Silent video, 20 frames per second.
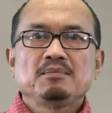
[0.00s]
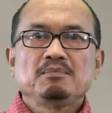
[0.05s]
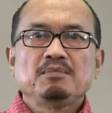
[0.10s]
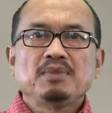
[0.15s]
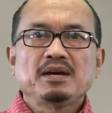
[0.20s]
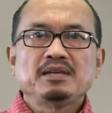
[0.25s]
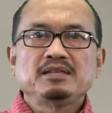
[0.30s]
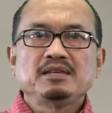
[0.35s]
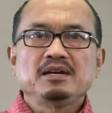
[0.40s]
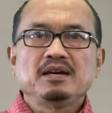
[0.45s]

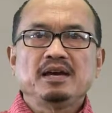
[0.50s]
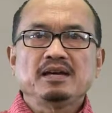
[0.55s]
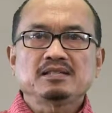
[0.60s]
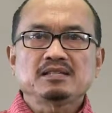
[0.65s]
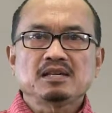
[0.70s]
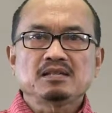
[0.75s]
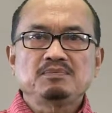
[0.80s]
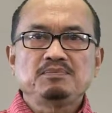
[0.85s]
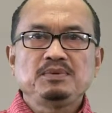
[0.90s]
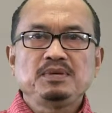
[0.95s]
by the
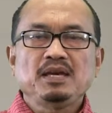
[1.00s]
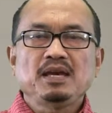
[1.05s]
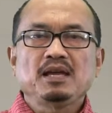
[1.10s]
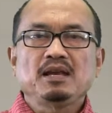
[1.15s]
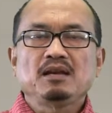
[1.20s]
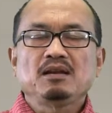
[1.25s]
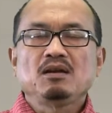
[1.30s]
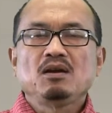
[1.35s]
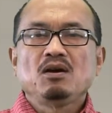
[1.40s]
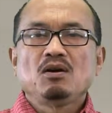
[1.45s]

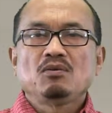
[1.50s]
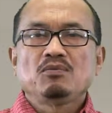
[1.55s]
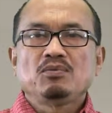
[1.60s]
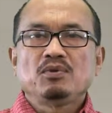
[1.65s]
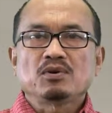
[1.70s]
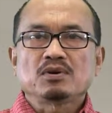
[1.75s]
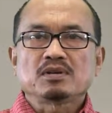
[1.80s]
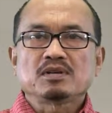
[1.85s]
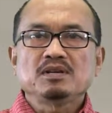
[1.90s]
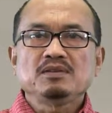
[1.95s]
SSBL
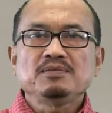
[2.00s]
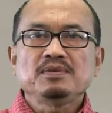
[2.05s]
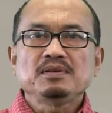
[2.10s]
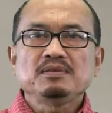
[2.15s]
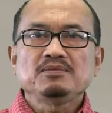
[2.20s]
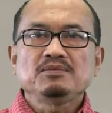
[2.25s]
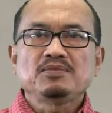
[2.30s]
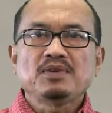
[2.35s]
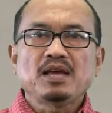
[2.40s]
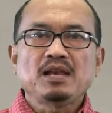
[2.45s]
for
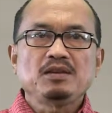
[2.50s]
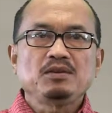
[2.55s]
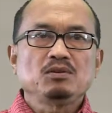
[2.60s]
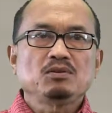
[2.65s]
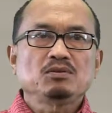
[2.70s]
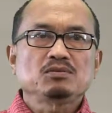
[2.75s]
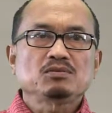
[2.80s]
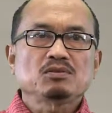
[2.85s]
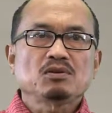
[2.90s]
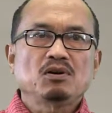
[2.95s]
given
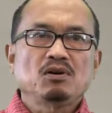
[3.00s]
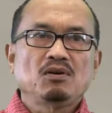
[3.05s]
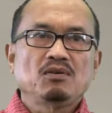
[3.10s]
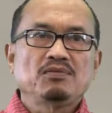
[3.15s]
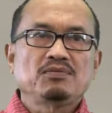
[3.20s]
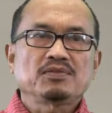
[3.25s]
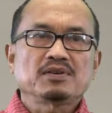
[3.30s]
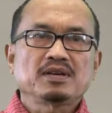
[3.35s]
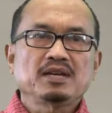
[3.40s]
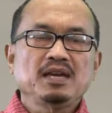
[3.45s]
values
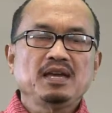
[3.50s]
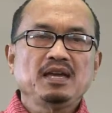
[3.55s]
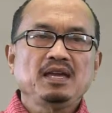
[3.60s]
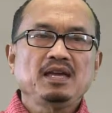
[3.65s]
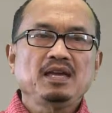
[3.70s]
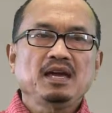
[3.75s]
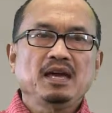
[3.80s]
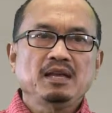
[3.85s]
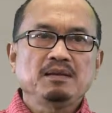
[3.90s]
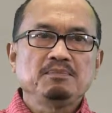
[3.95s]
of
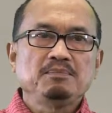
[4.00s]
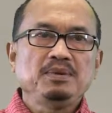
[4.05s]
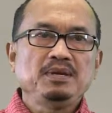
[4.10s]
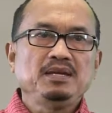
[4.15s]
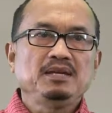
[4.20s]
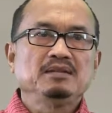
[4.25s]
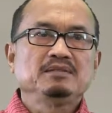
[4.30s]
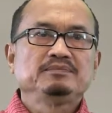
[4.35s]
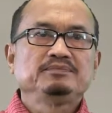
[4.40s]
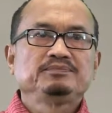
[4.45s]
K and
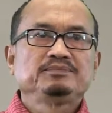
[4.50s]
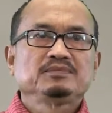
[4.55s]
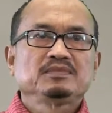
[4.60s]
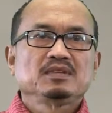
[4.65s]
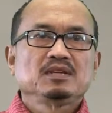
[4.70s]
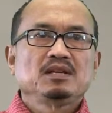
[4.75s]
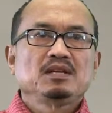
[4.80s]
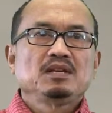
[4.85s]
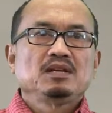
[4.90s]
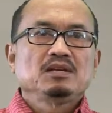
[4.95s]
B.
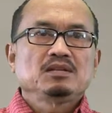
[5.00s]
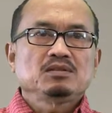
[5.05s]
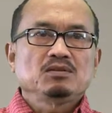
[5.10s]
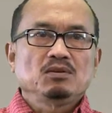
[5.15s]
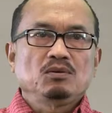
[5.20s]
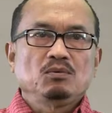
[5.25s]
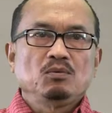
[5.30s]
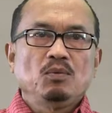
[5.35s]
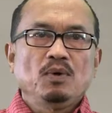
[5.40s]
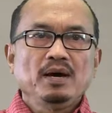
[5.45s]

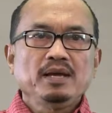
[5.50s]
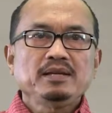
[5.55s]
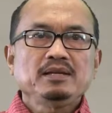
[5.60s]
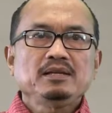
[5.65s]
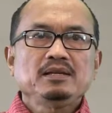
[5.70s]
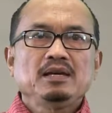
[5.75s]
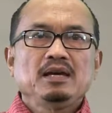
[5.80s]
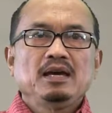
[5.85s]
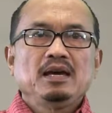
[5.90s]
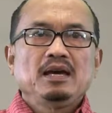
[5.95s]
So 1,